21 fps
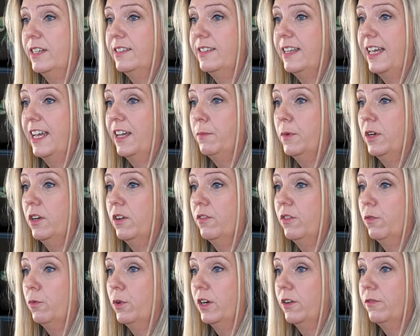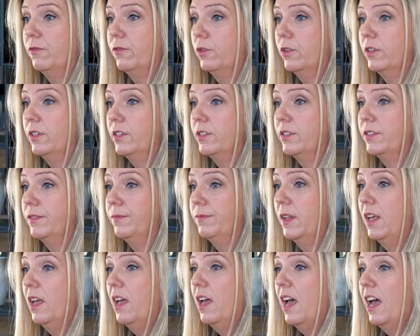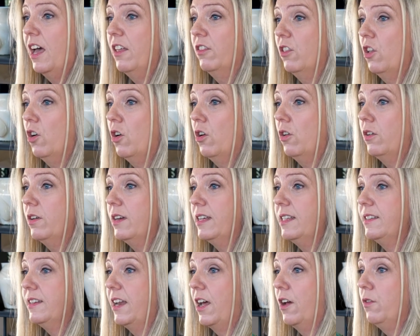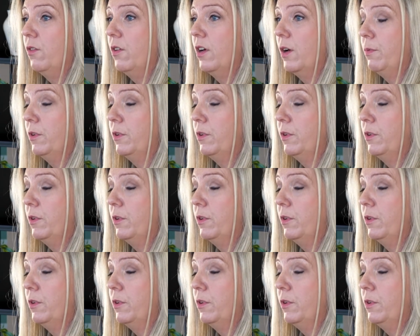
segment of the workforce, and law is now a